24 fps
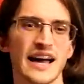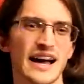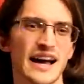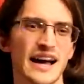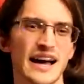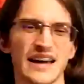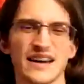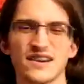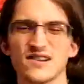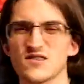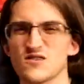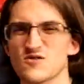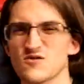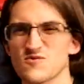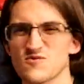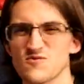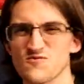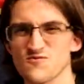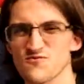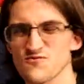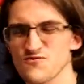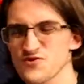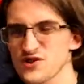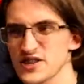I don't
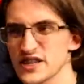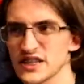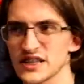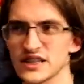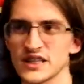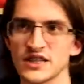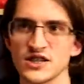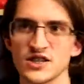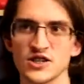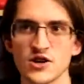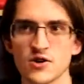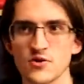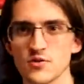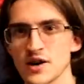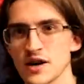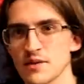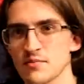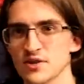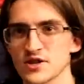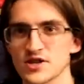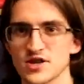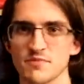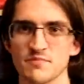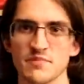really know that
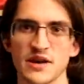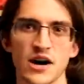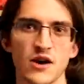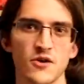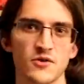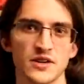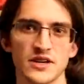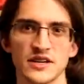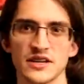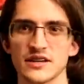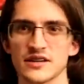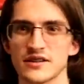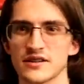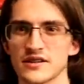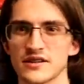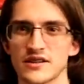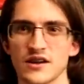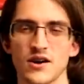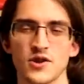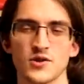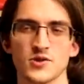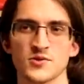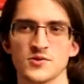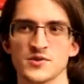much about it
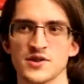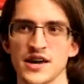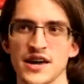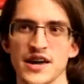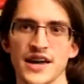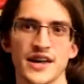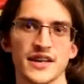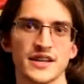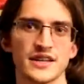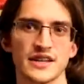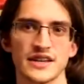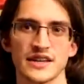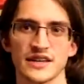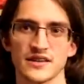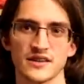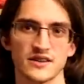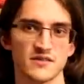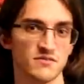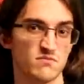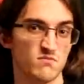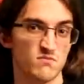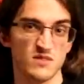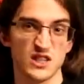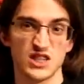other than, like,
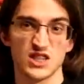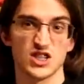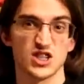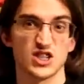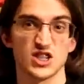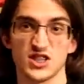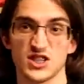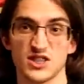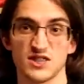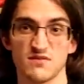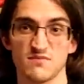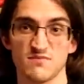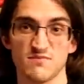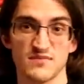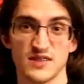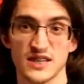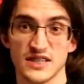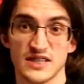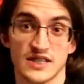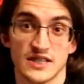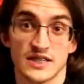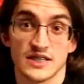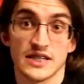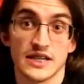it's just,
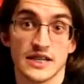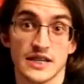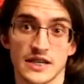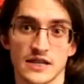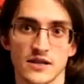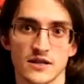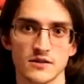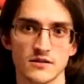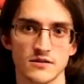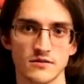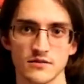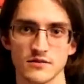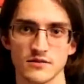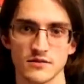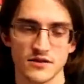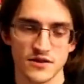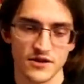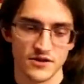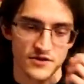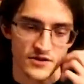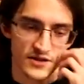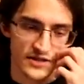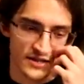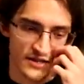it's a city. You
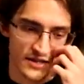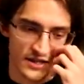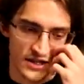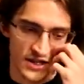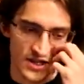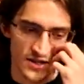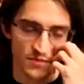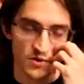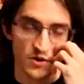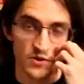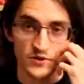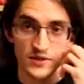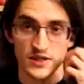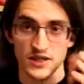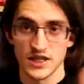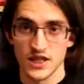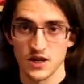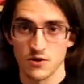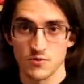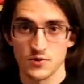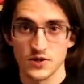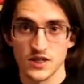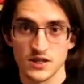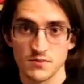know, it's supposedly
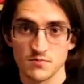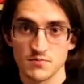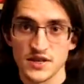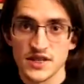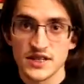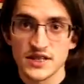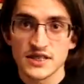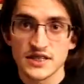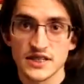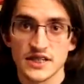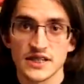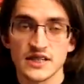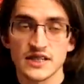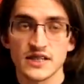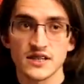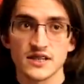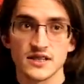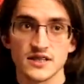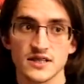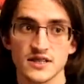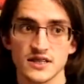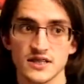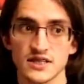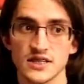a really big city.
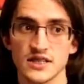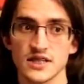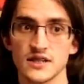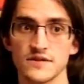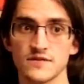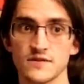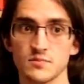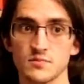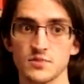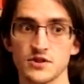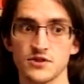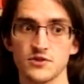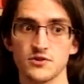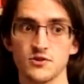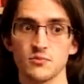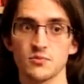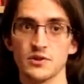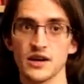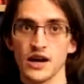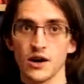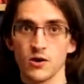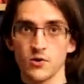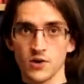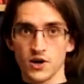It's the seat of imperial
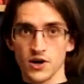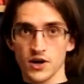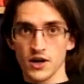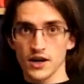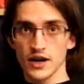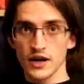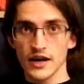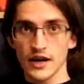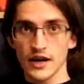power.